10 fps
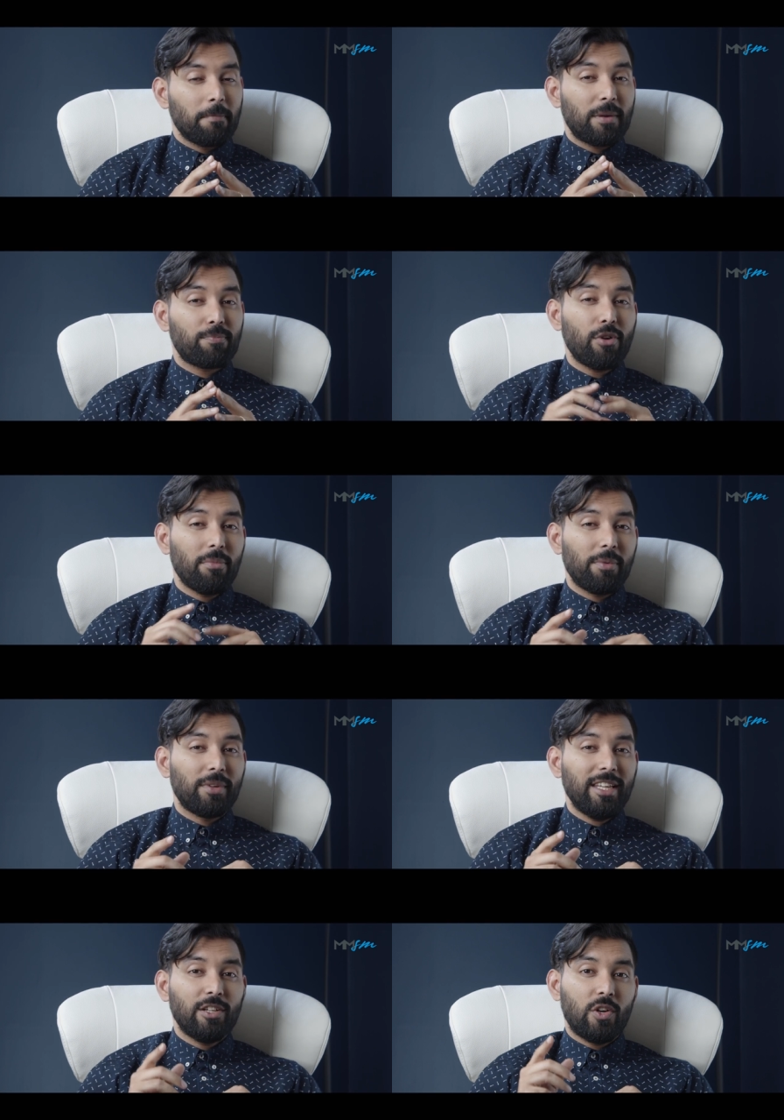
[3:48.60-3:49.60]
But
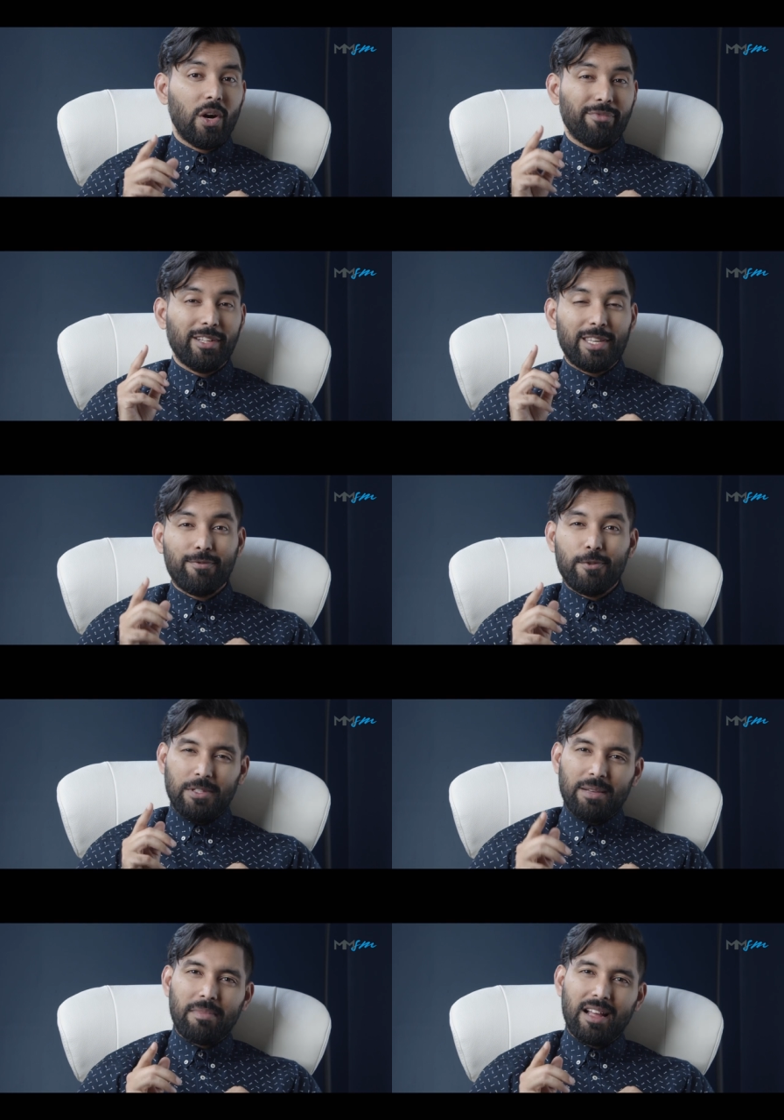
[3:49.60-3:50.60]
probably God will give you
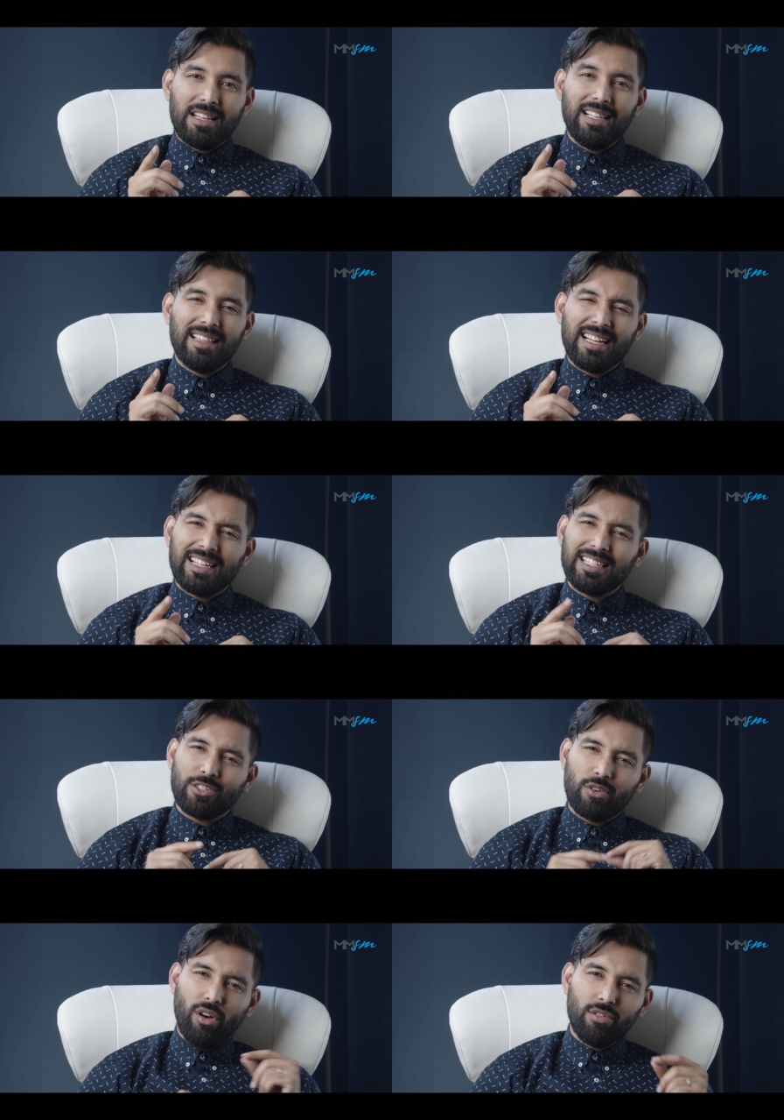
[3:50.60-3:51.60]
somebody that has
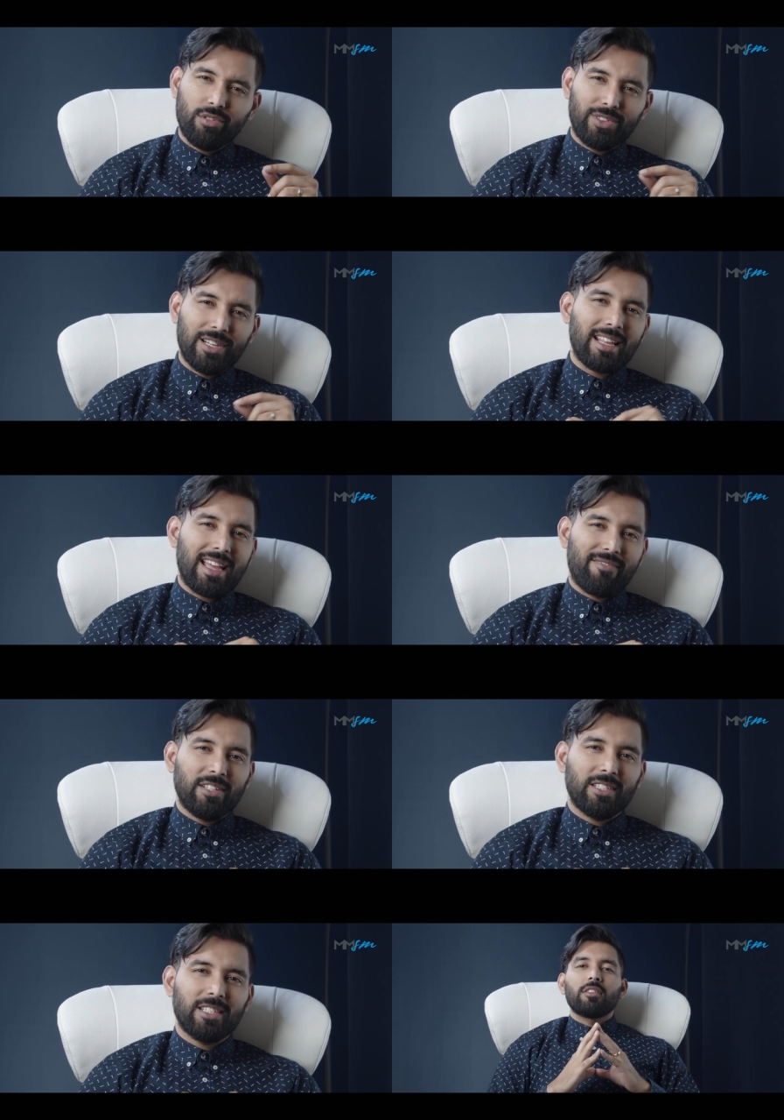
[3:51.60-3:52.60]
gone to third
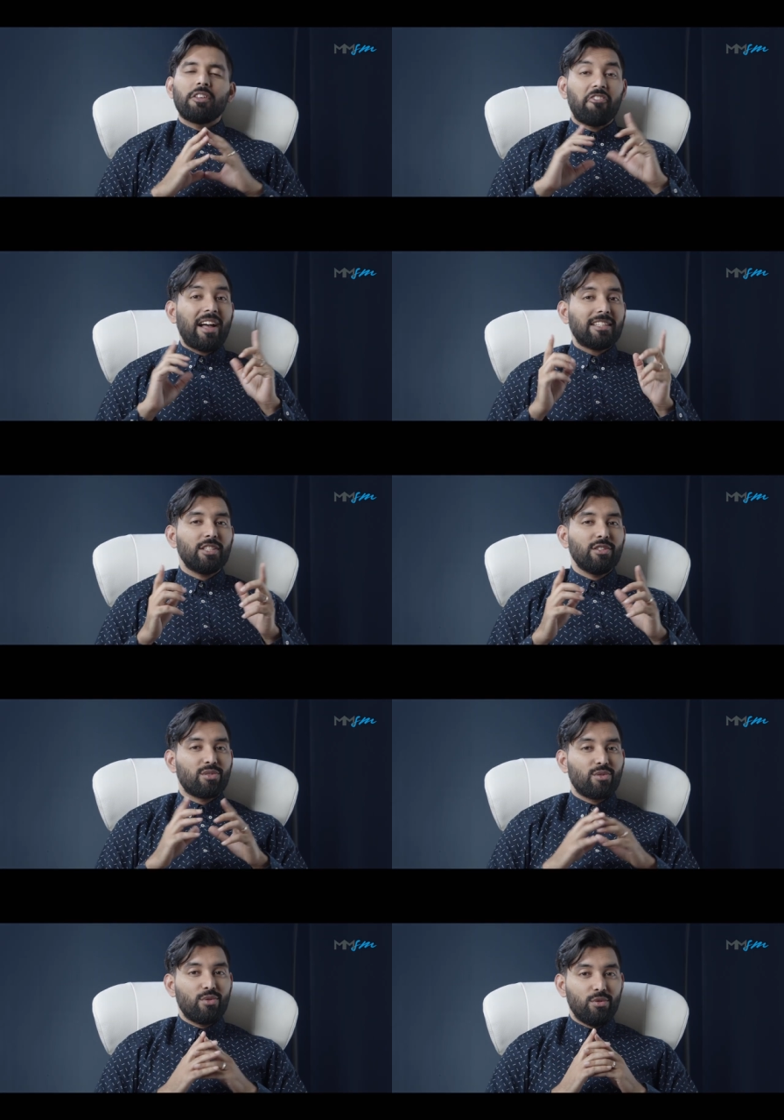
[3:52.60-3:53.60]
heavens. The fastest
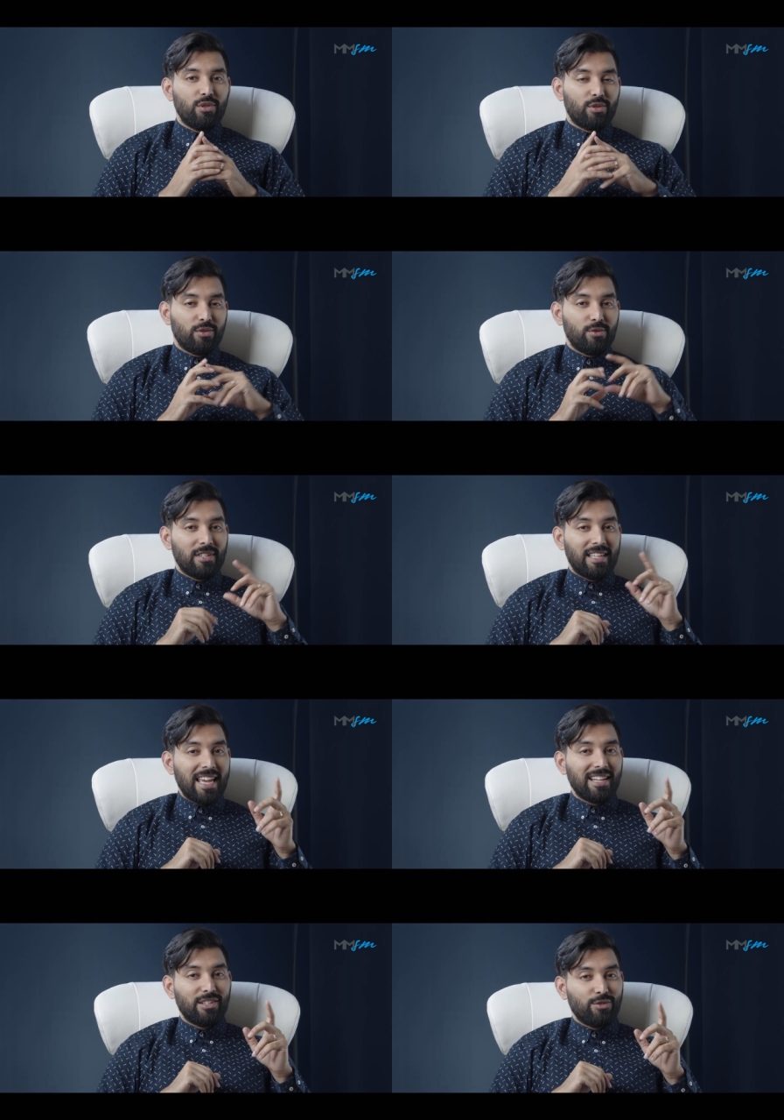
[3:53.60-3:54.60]
route to
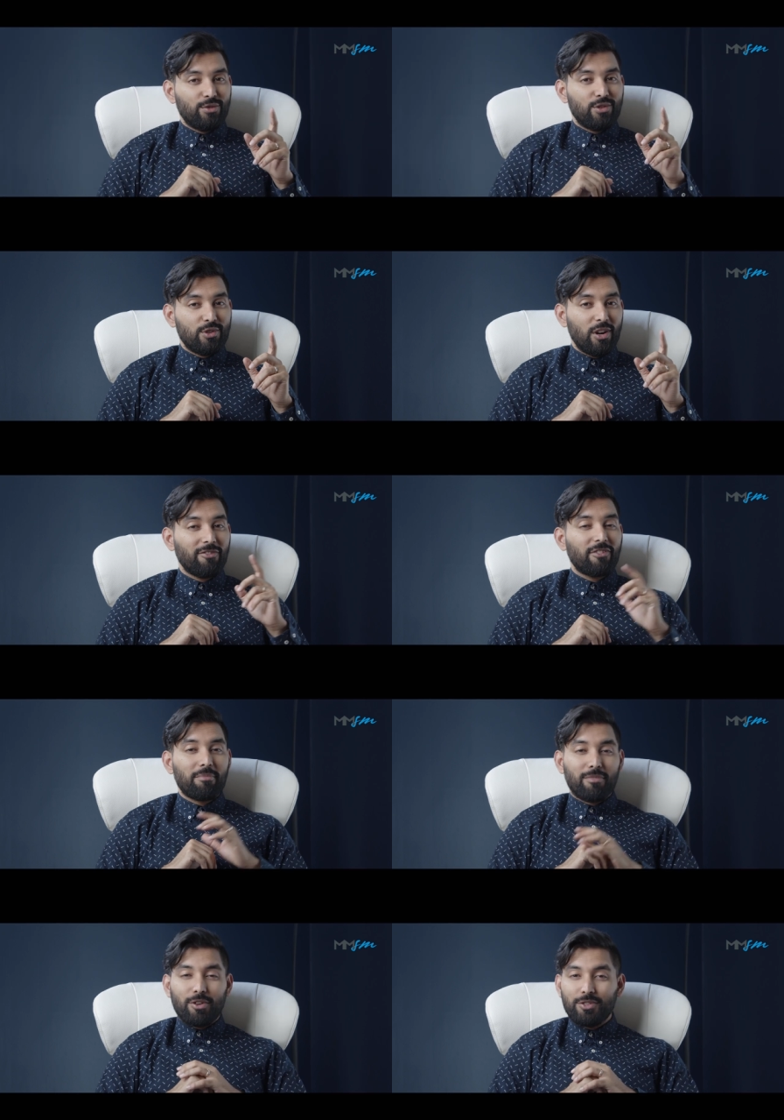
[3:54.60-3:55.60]
get to New York
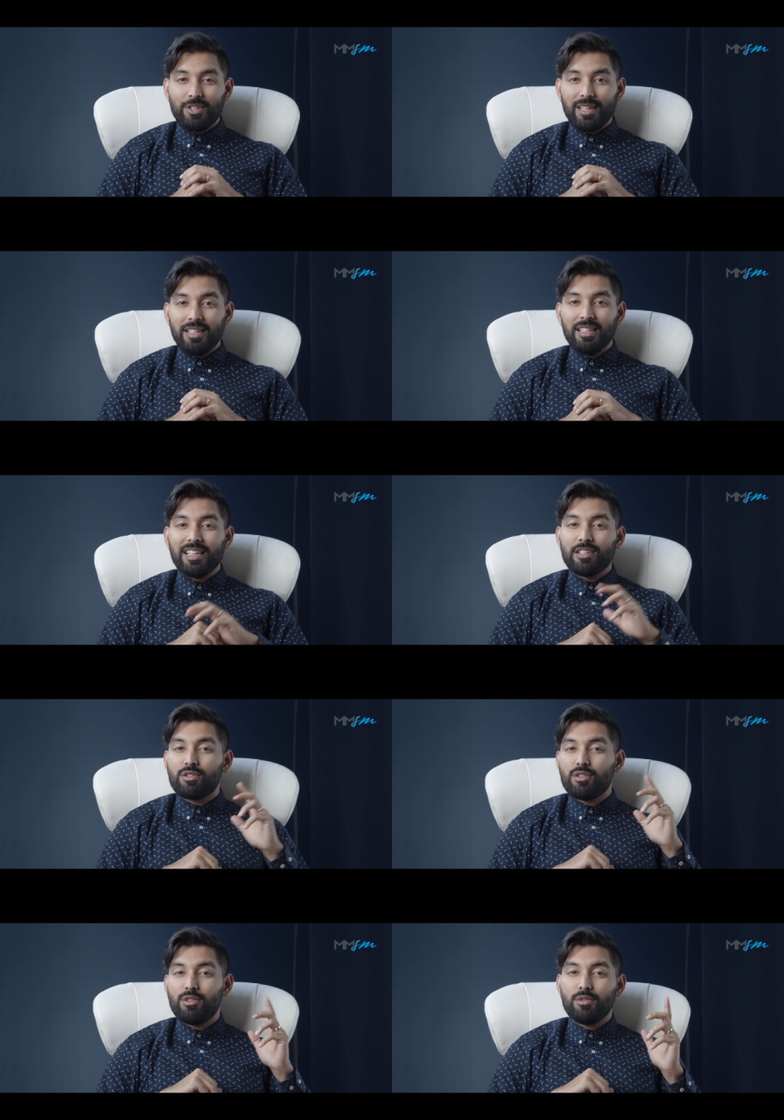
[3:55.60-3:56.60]
from Montreal is
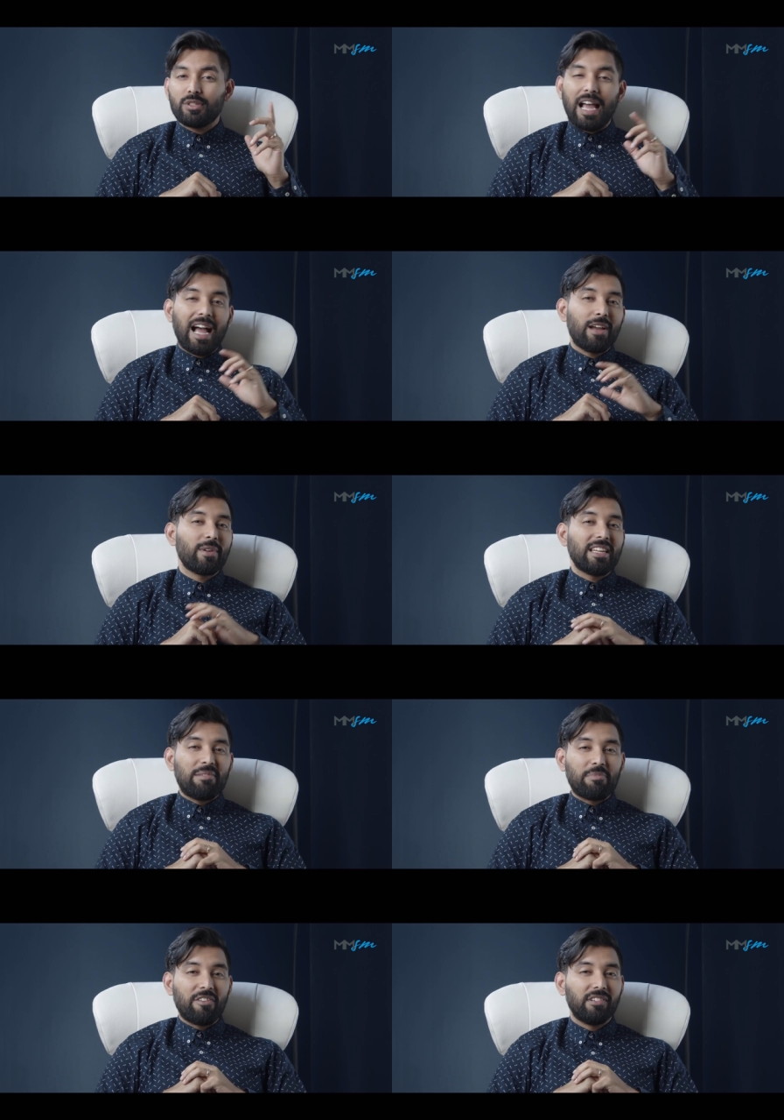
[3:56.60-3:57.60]
to use highway
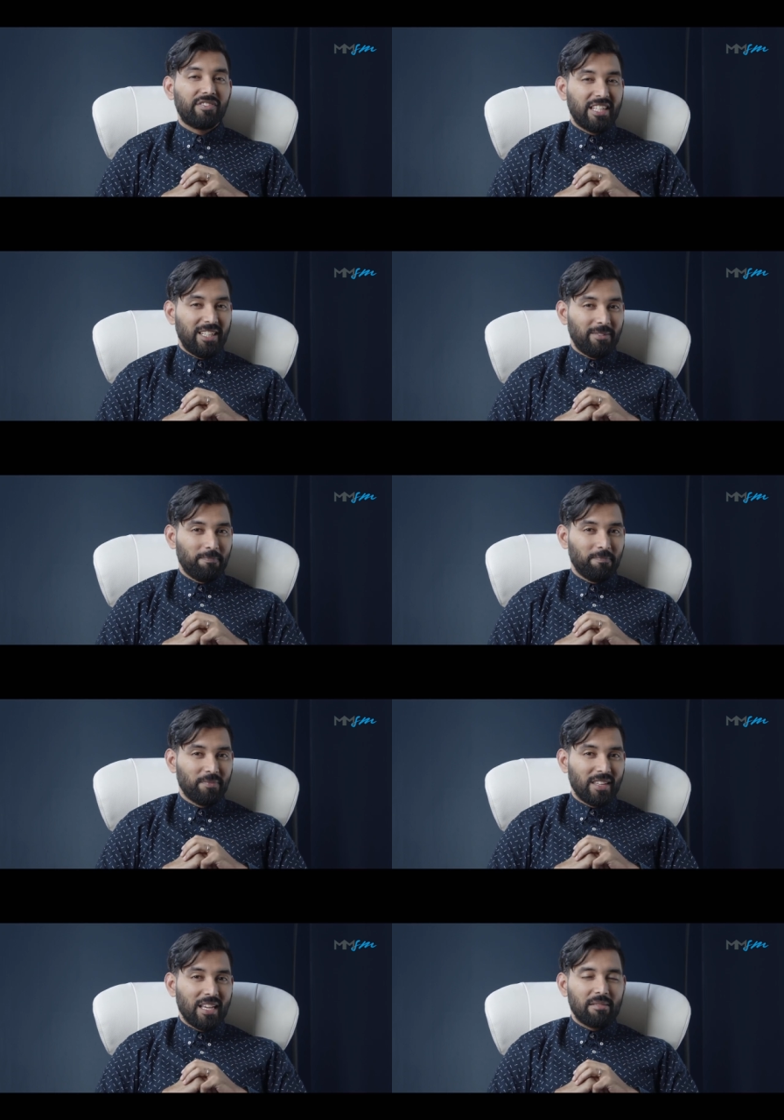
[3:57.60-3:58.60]
number 15.
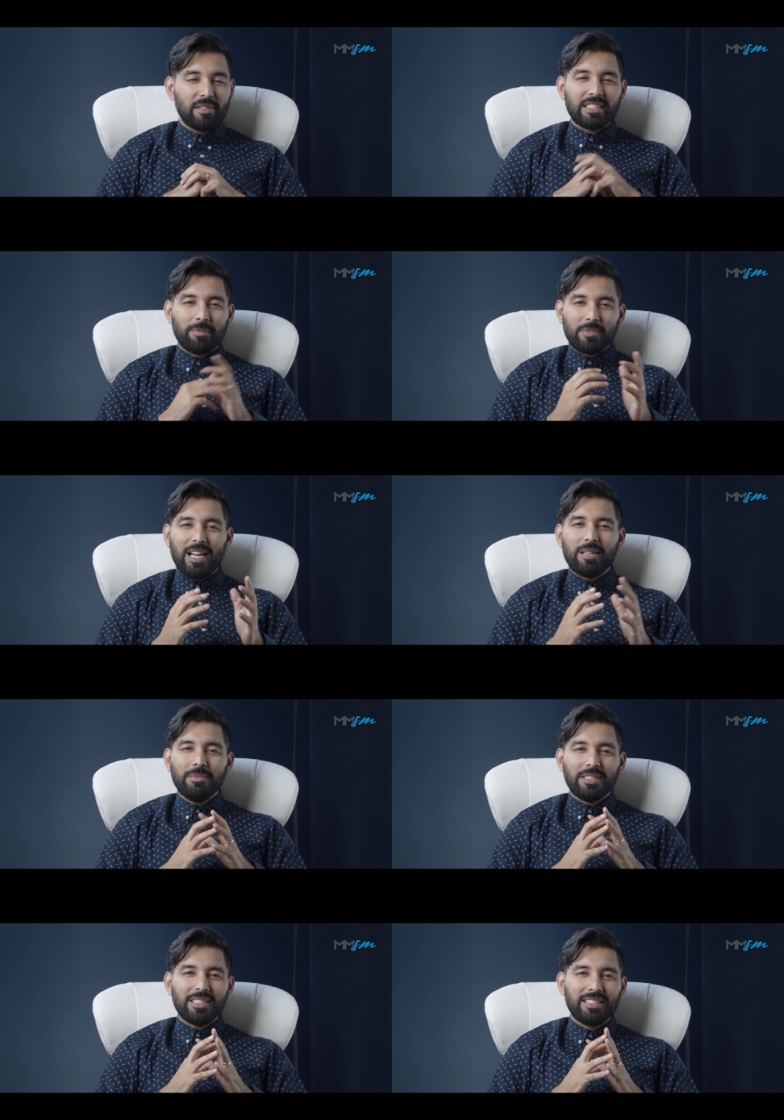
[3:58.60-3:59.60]
But
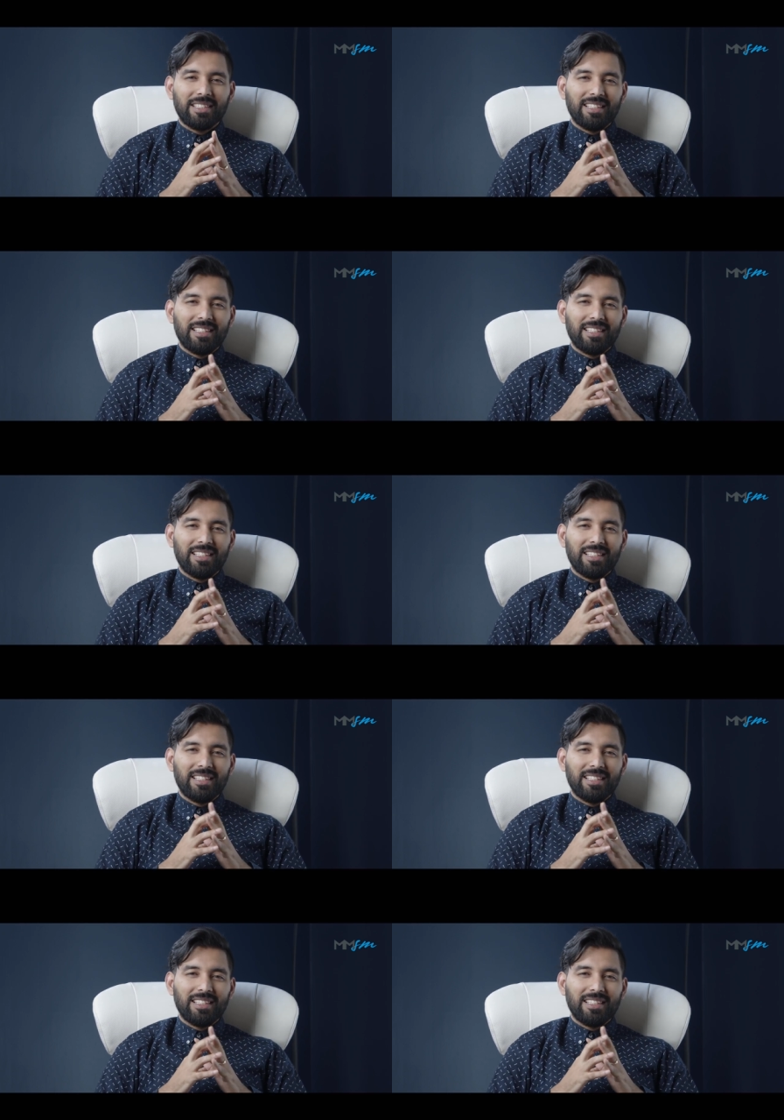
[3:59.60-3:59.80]
sometimes